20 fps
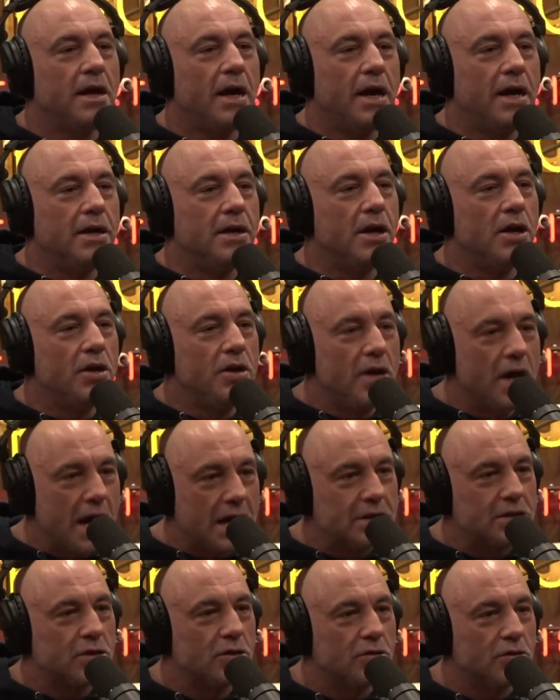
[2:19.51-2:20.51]
and
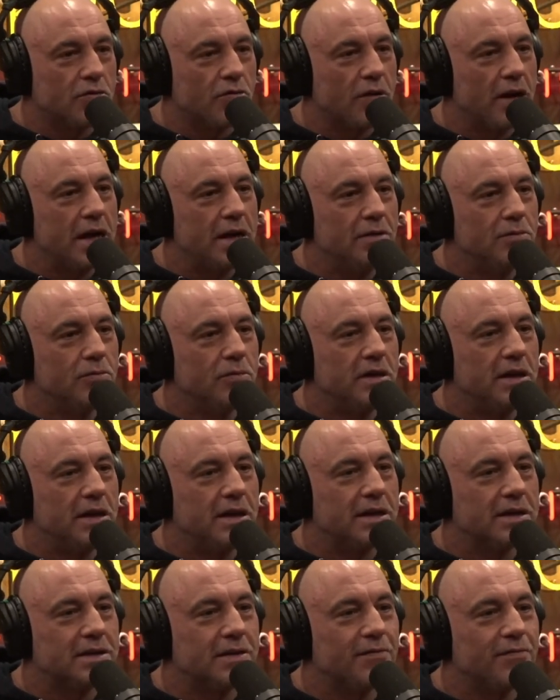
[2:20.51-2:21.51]
not so great when he
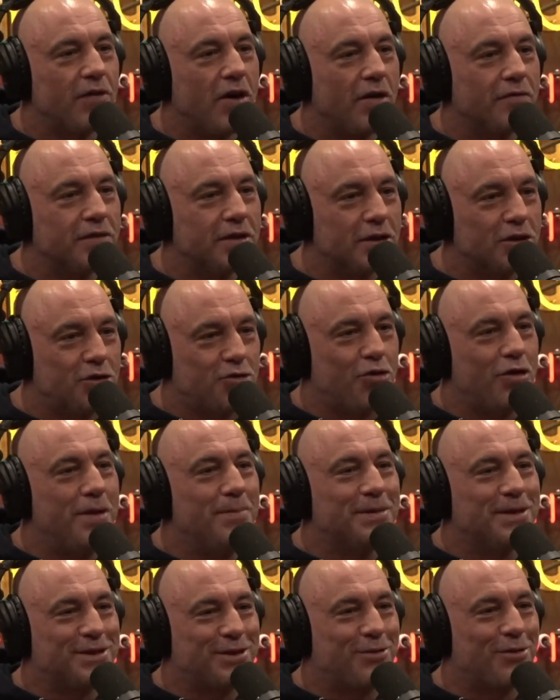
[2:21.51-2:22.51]
gets involved in
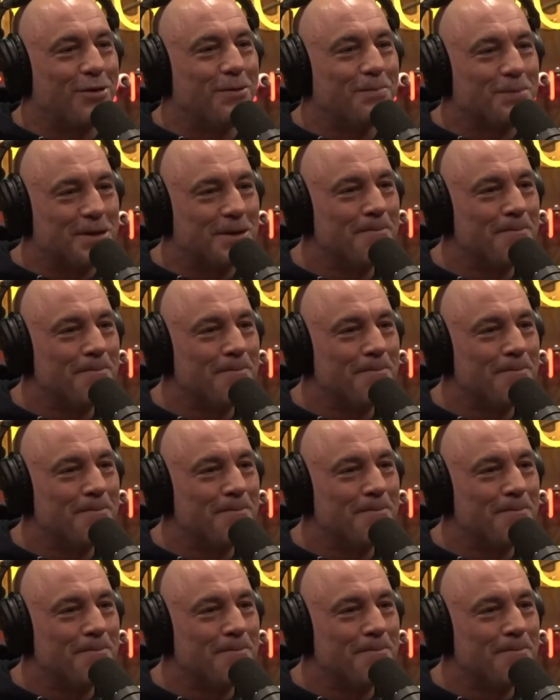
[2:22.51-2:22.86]
extremist groups.